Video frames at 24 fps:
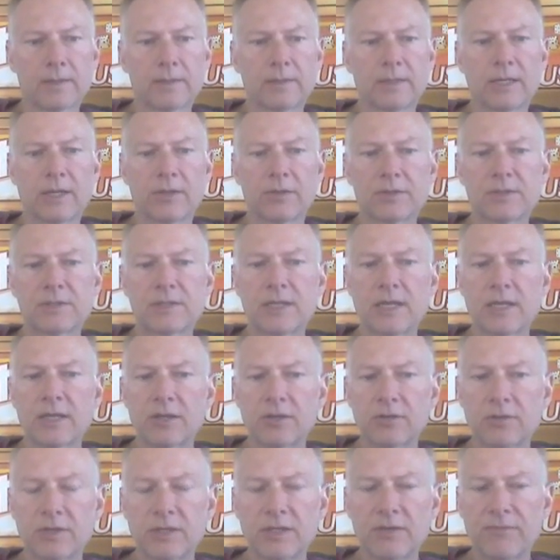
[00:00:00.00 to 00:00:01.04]
Now the
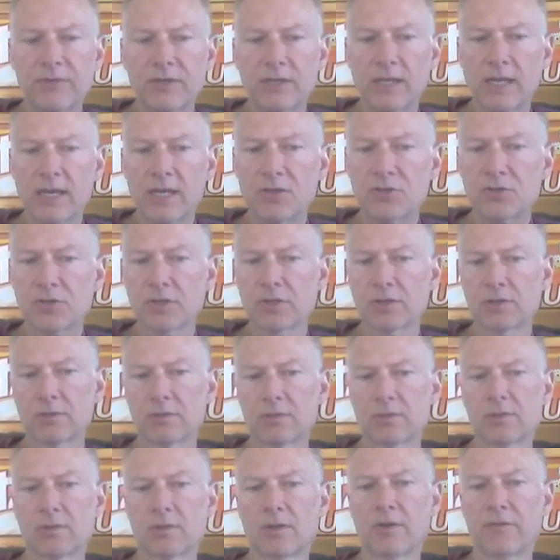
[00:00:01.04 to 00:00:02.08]
standard deviation
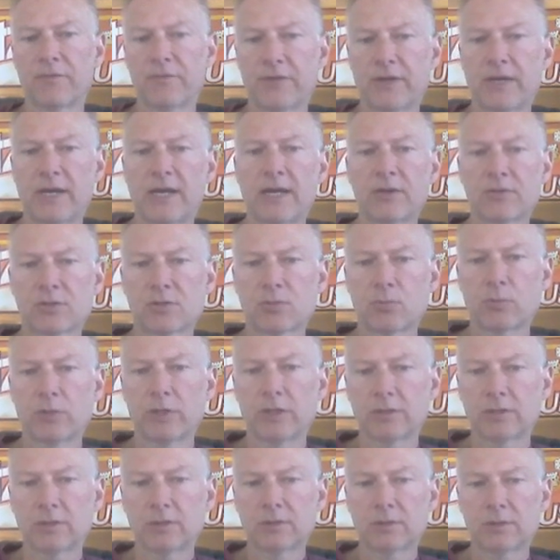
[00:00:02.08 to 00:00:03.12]
of the house
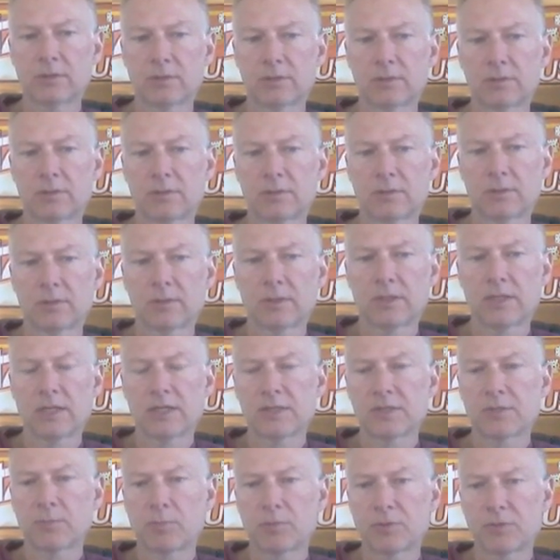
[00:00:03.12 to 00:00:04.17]
win
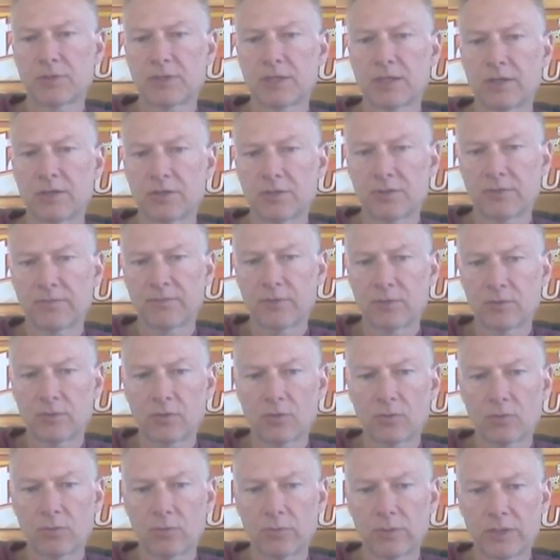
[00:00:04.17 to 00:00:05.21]
as a percentage of your
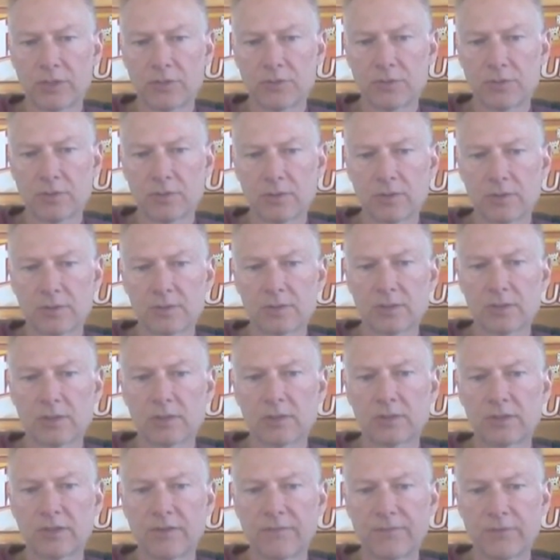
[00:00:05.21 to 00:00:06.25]
total wager is a
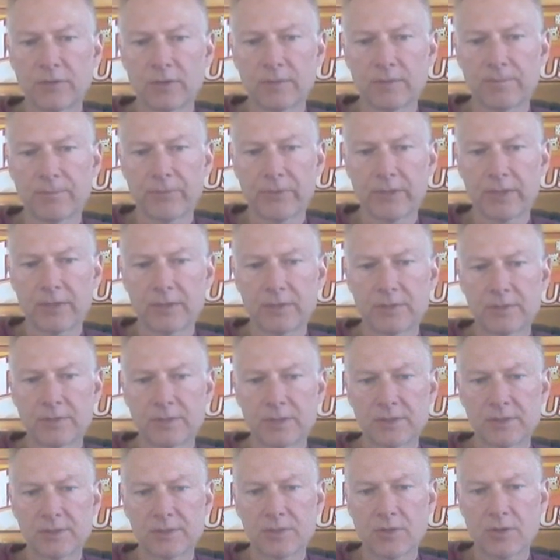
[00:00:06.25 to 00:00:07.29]
little different. It's
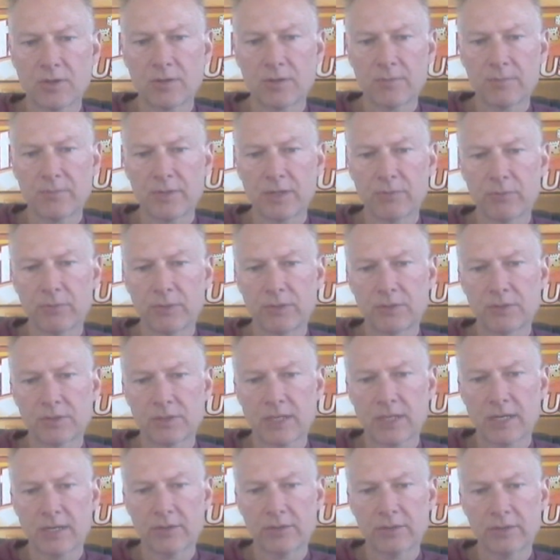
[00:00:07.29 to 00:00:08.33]
this term that we just
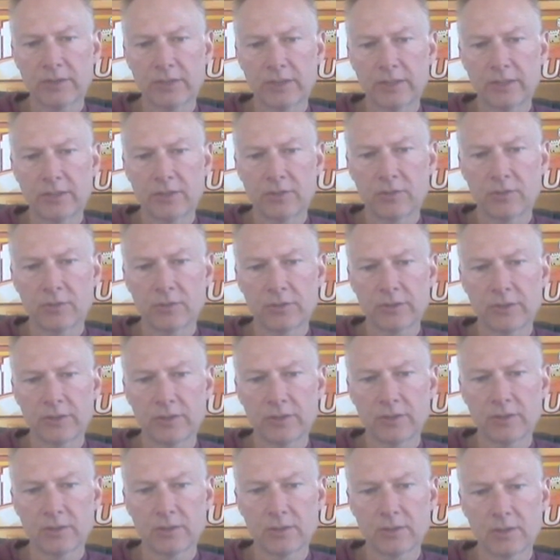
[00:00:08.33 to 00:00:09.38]
calculated
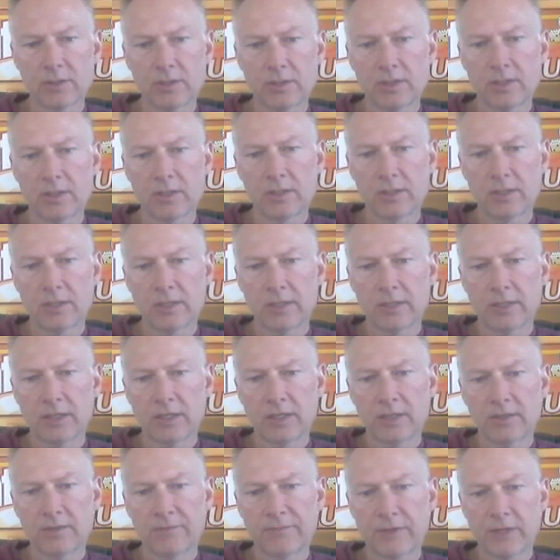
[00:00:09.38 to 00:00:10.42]
earlier,
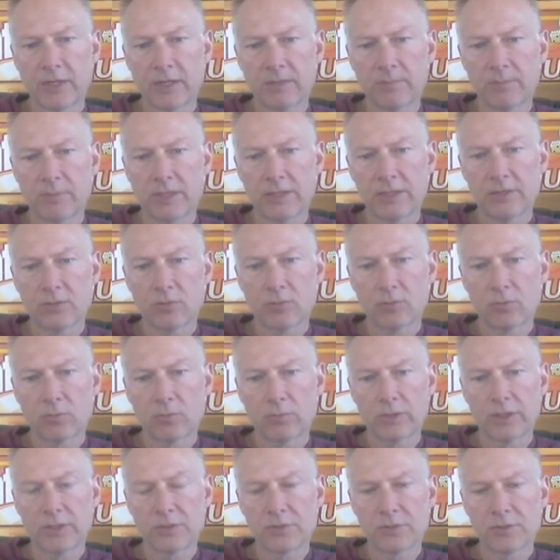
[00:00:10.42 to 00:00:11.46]
again divided by total
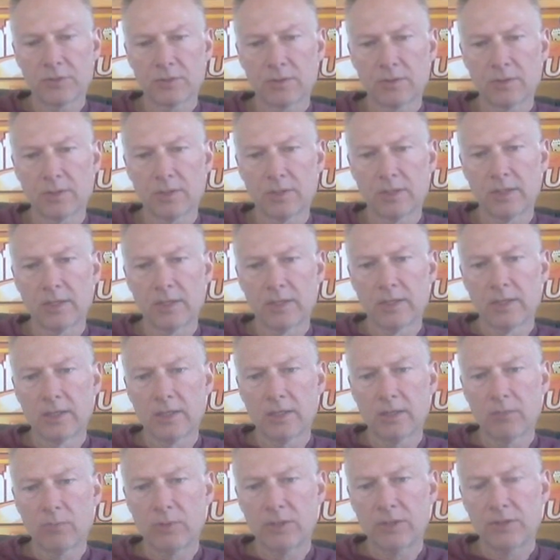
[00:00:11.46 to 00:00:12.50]
wager.
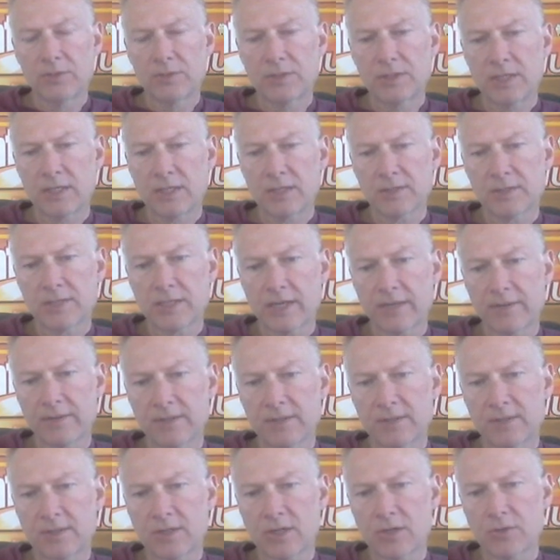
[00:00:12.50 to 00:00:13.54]
And what you see is that
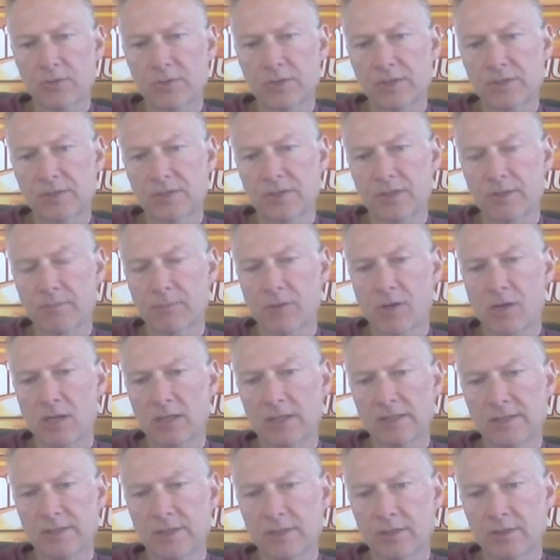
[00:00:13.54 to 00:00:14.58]
this goes as some
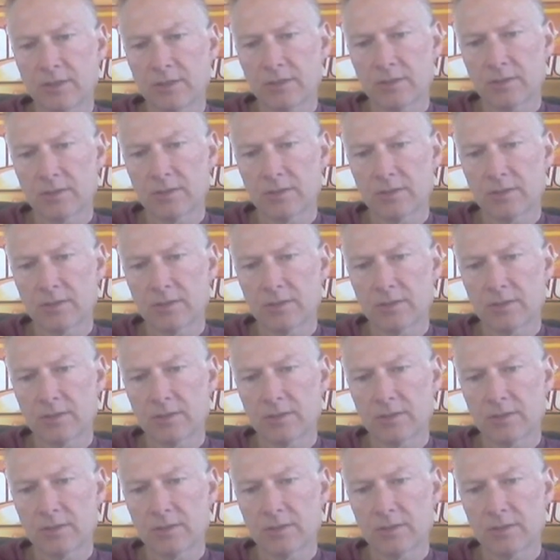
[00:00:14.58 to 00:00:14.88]
constant